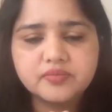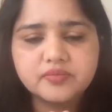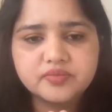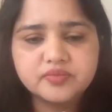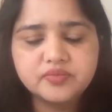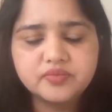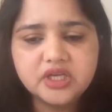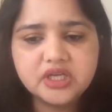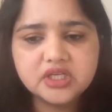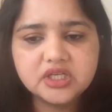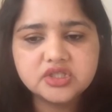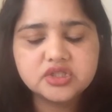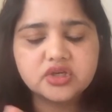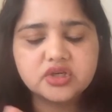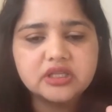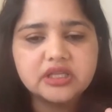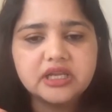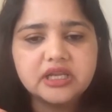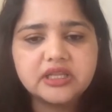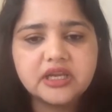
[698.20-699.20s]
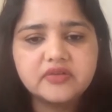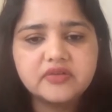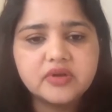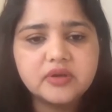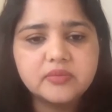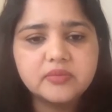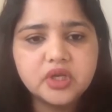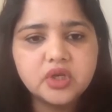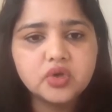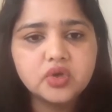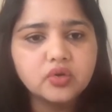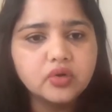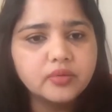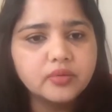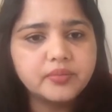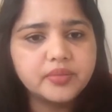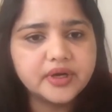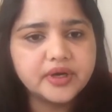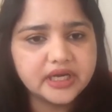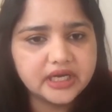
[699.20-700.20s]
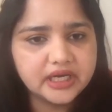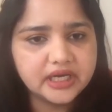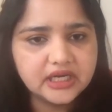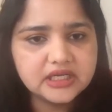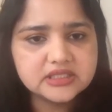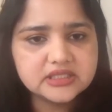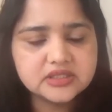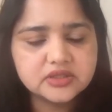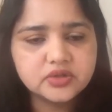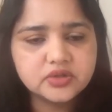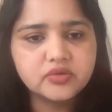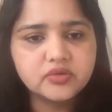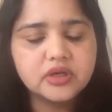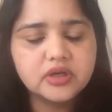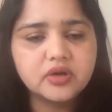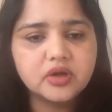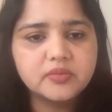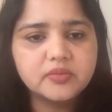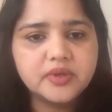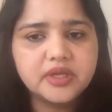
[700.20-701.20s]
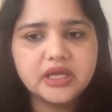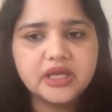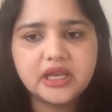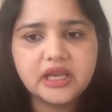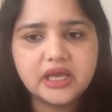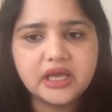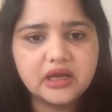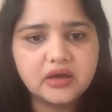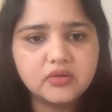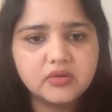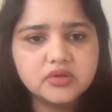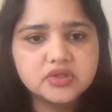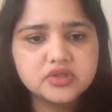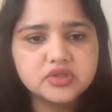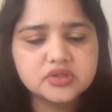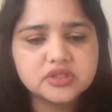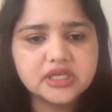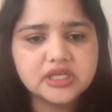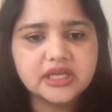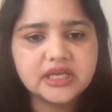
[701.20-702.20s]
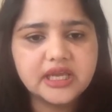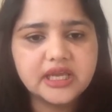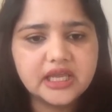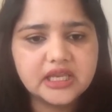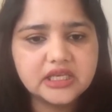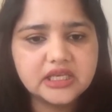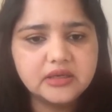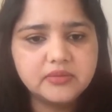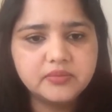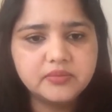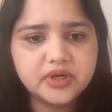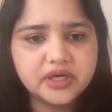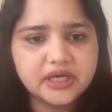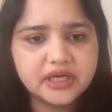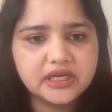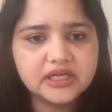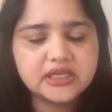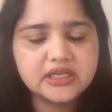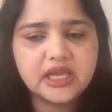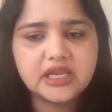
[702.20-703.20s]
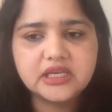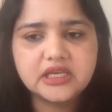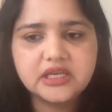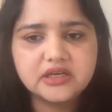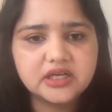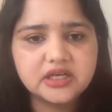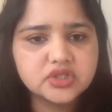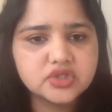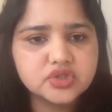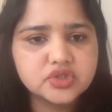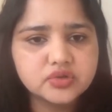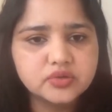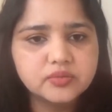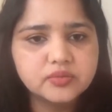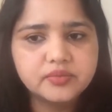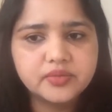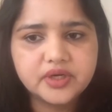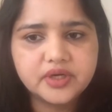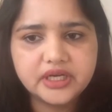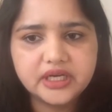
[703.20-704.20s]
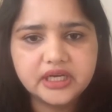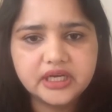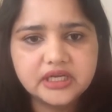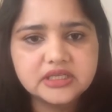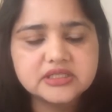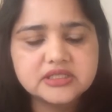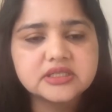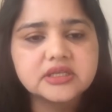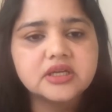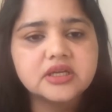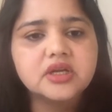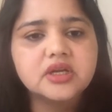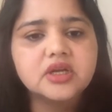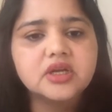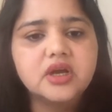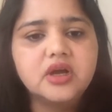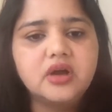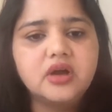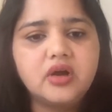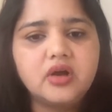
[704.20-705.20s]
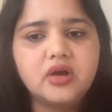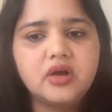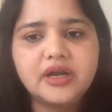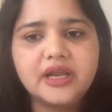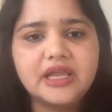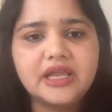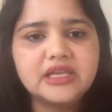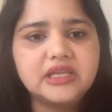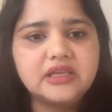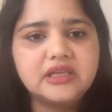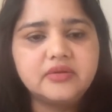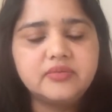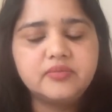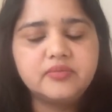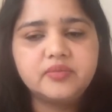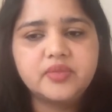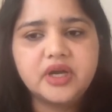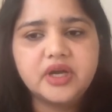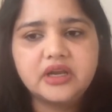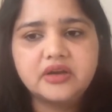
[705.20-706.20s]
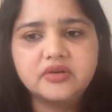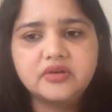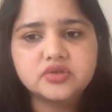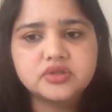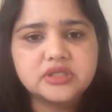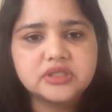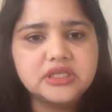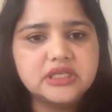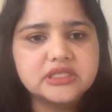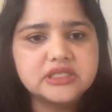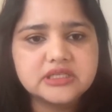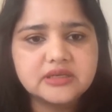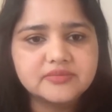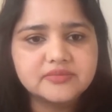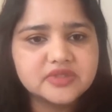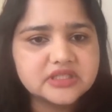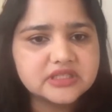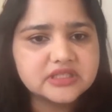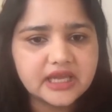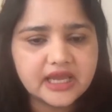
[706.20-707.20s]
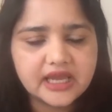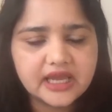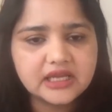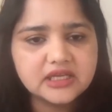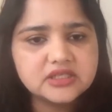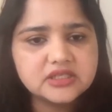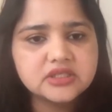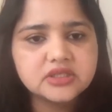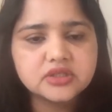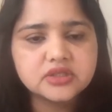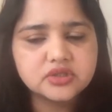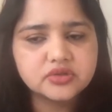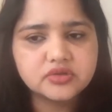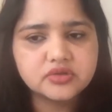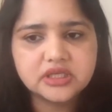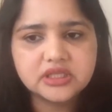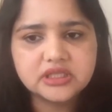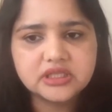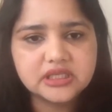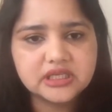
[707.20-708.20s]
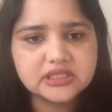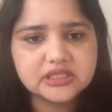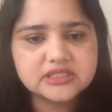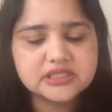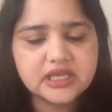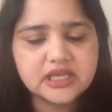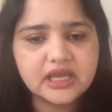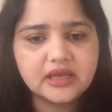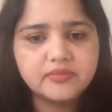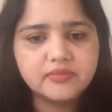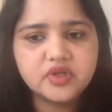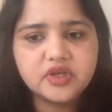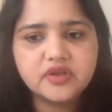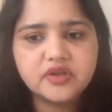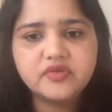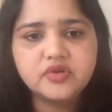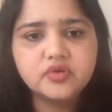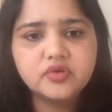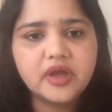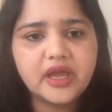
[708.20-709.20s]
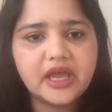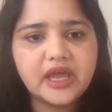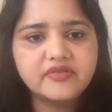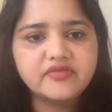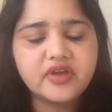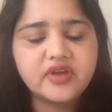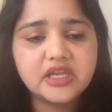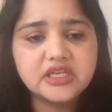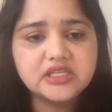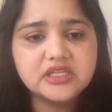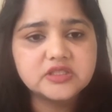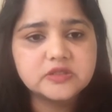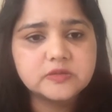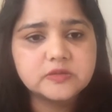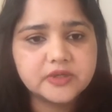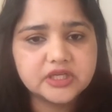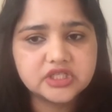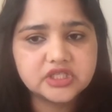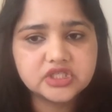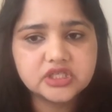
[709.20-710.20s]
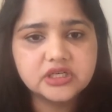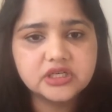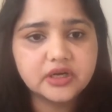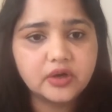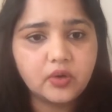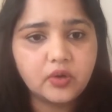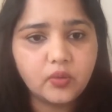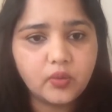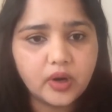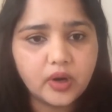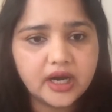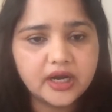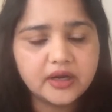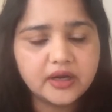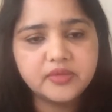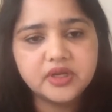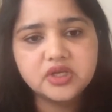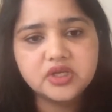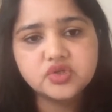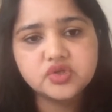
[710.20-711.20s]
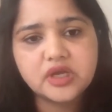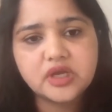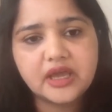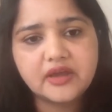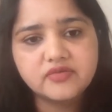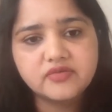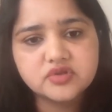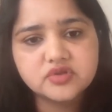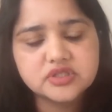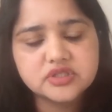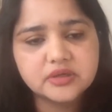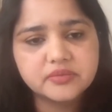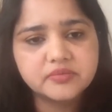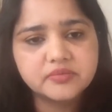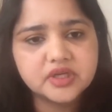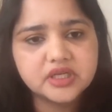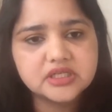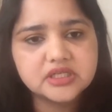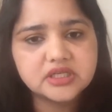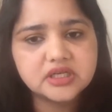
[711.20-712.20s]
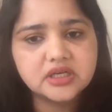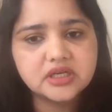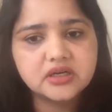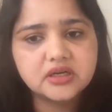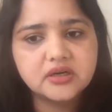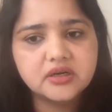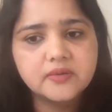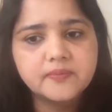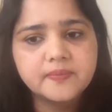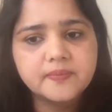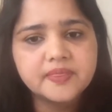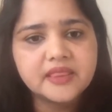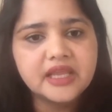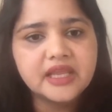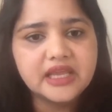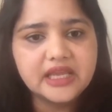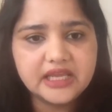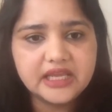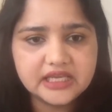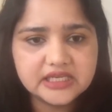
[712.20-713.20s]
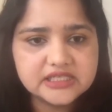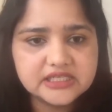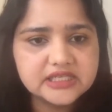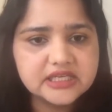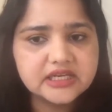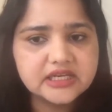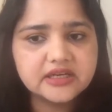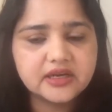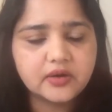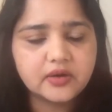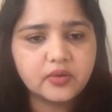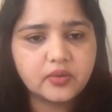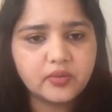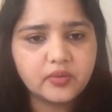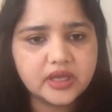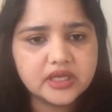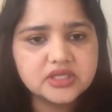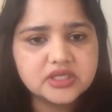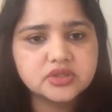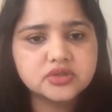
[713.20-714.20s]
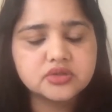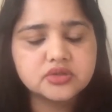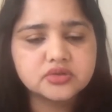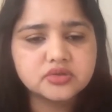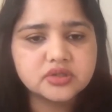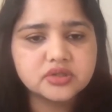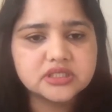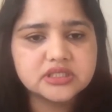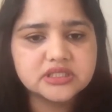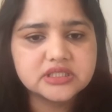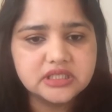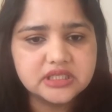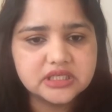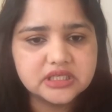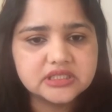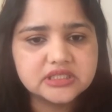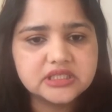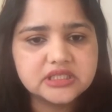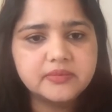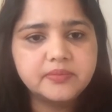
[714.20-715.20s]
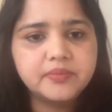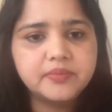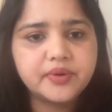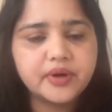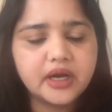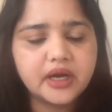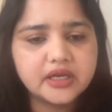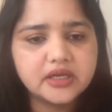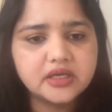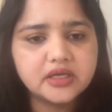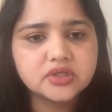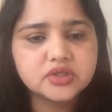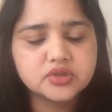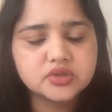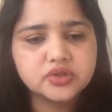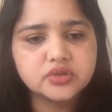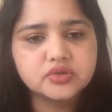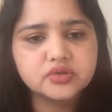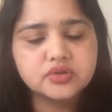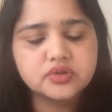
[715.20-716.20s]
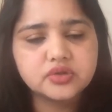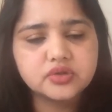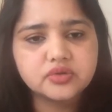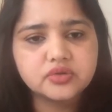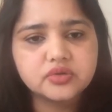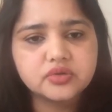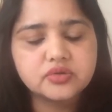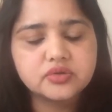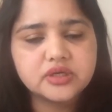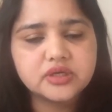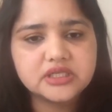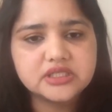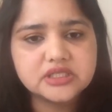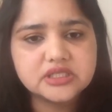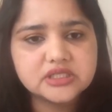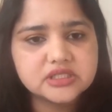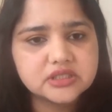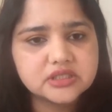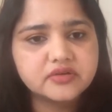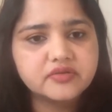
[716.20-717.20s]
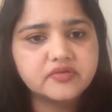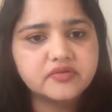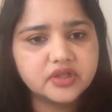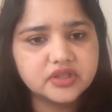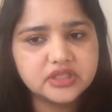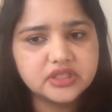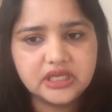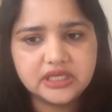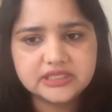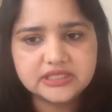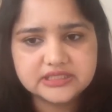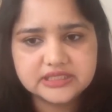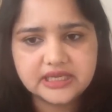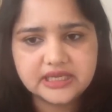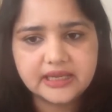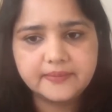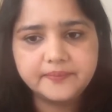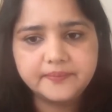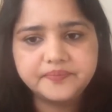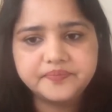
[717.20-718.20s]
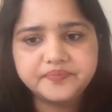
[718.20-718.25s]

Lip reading: be assured that there will be no breaks. You will not be allowed to take any break, any restroom breaks, or any break to eat some snacks during the exam. If you have any special requirement, you have to submit a ADA request to the CHC prior to you register for the exam.